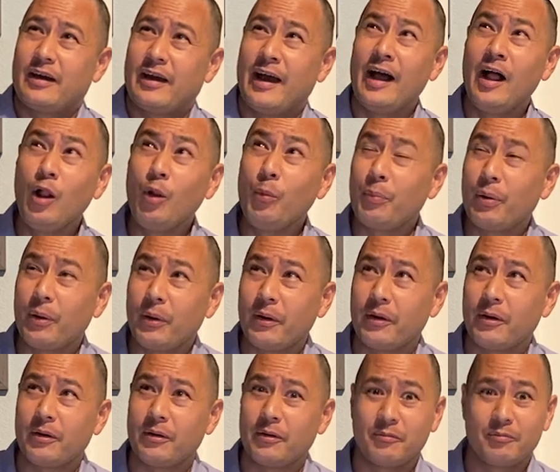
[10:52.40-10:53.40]
help,
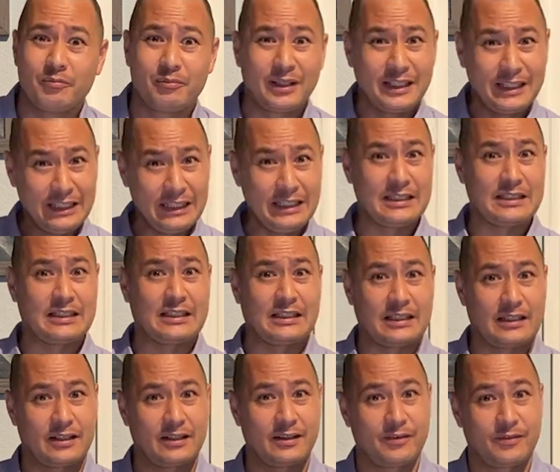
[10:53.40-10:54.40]

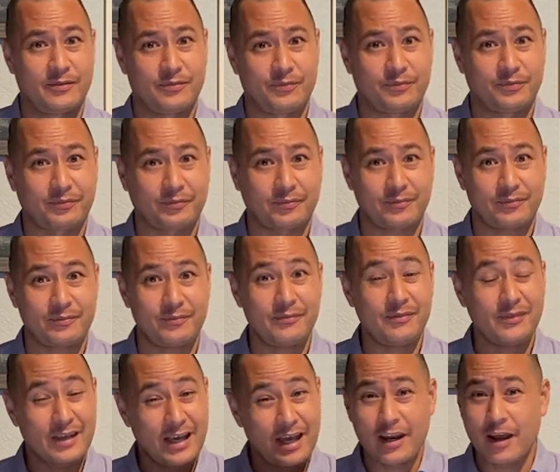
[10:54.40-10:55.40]
please.
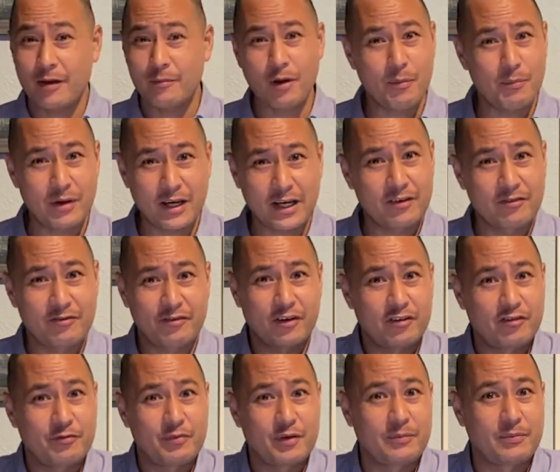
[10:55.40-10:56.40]
And I'm not making
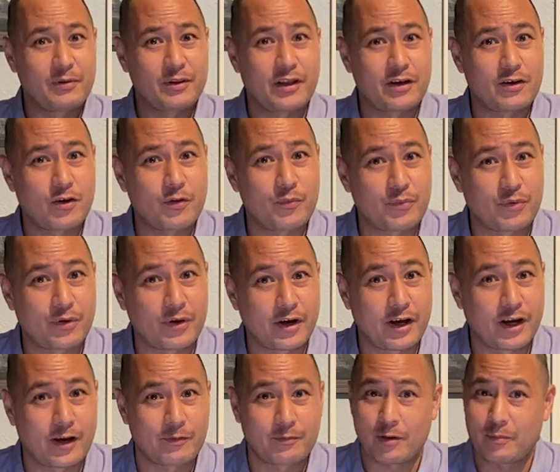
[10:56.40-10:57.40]
fun of people that don't
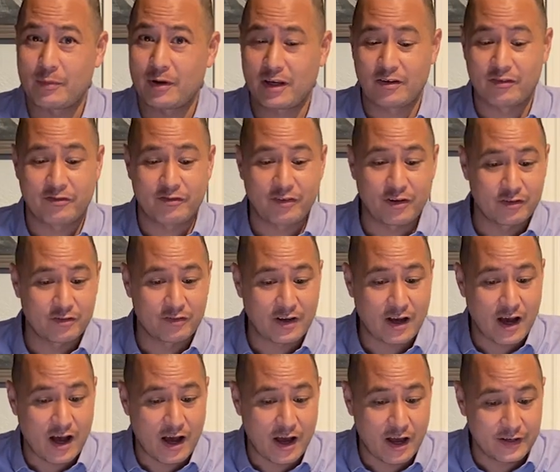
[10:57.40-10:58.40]
pray. I'm not making fun of
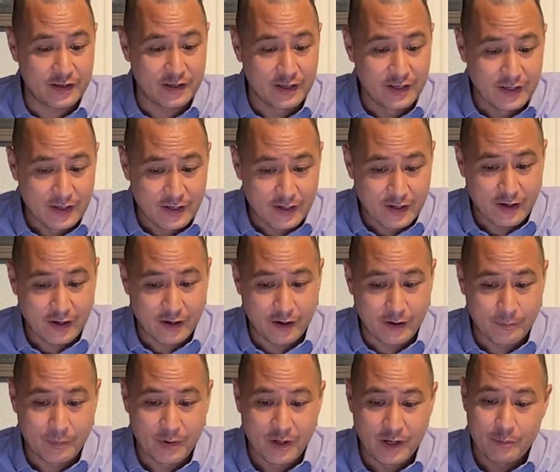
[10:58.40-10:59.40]
God.
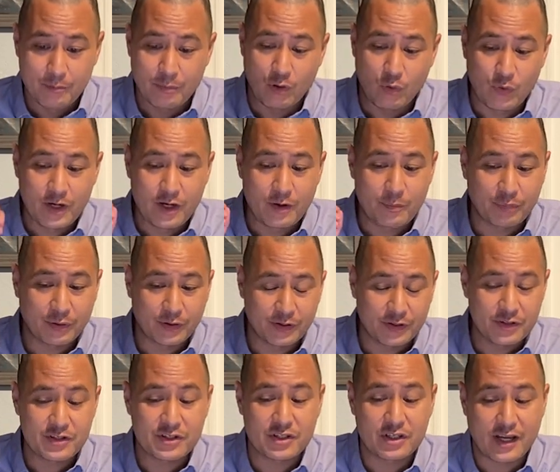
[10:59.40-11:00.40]
But when a
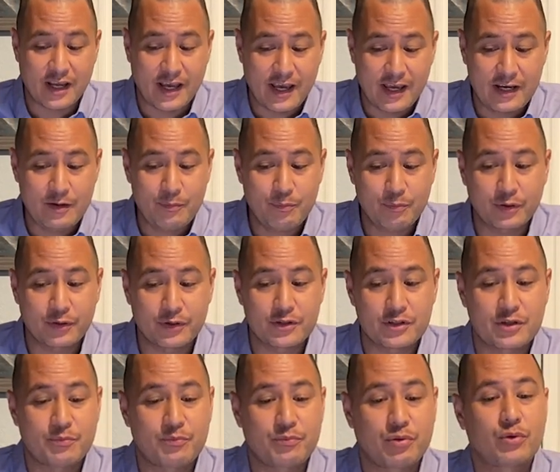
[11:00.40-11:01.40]
person, any
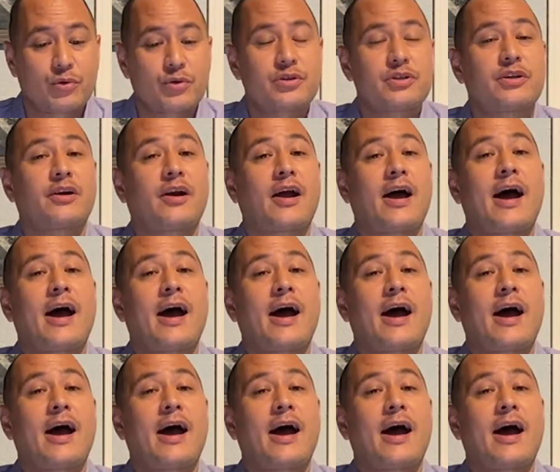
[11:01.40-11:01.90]
person, pours their